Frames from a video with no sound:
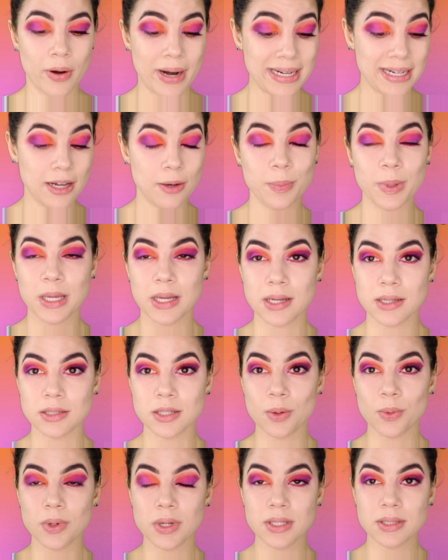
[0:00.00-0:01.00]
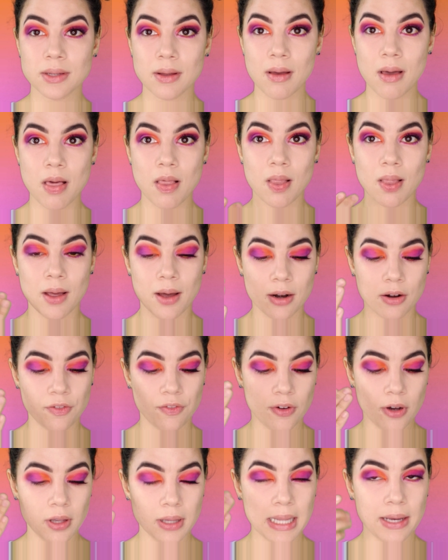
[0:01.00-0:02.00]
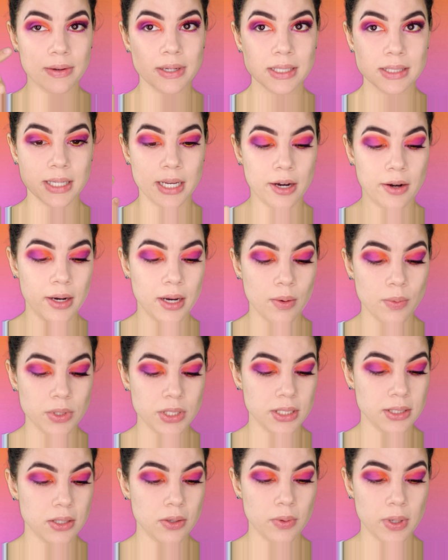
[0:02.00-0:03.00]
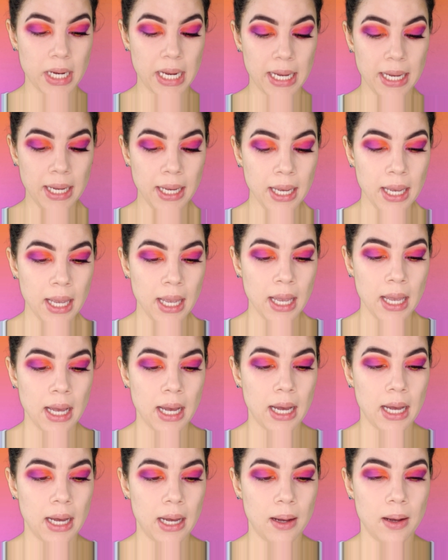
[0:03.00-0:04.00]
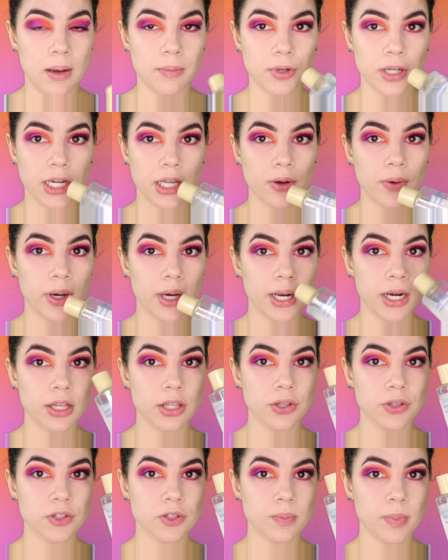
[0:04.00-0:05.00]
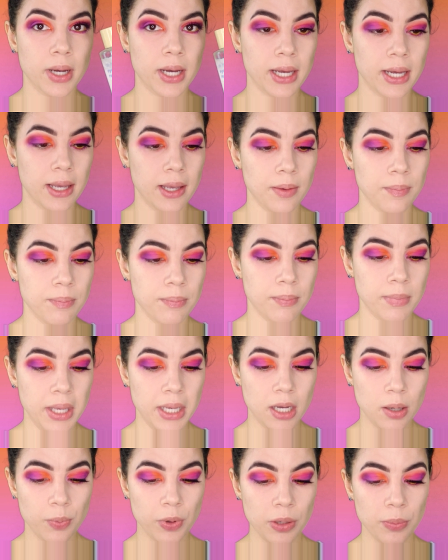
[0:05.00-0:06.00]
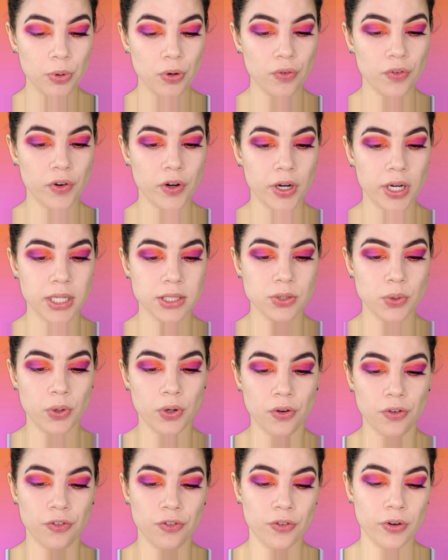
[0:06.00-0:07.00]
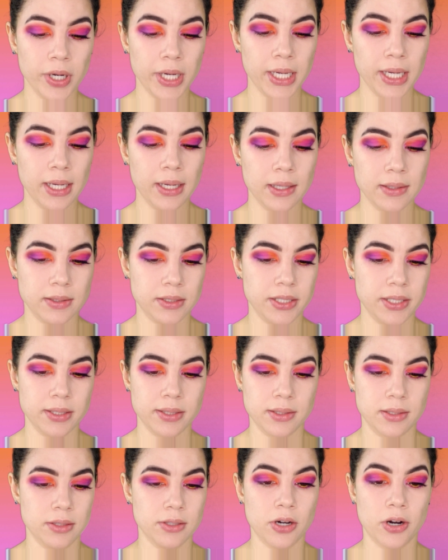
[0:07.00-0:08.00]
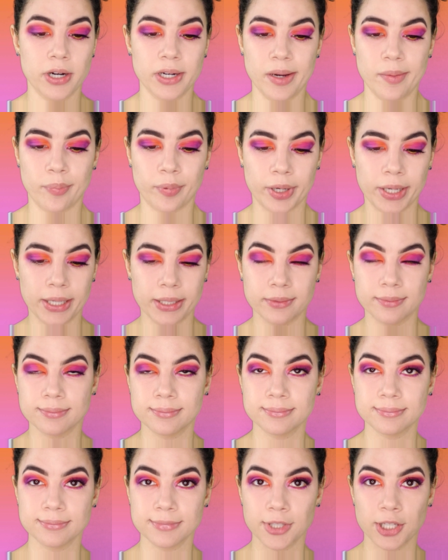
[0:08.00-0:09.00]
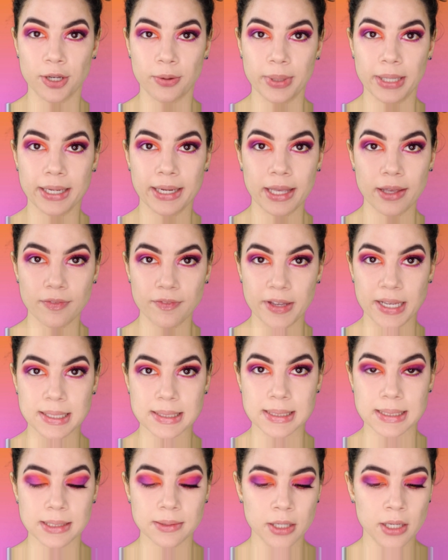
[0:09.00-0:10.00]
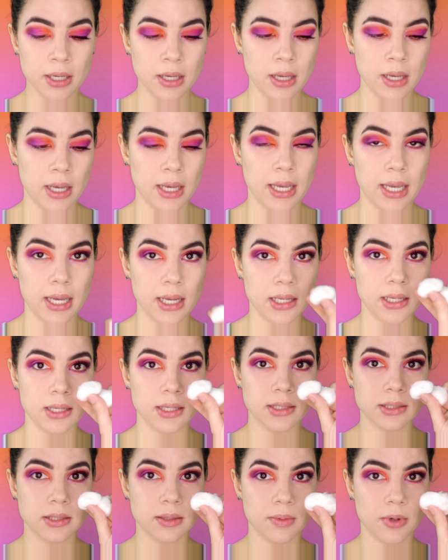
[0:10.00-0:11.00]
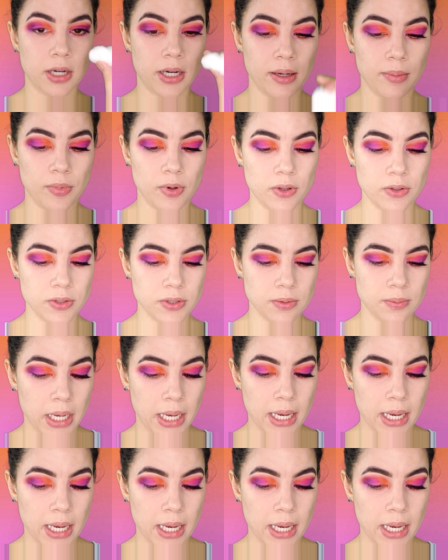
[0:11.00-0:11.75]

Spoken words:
Now because there was a lot of fallout in this area, which is okay, I'm gonna go ahead and use my makeup remover. It's oil free, it's just Target brand, don't need to get fancy, and some cotton balls.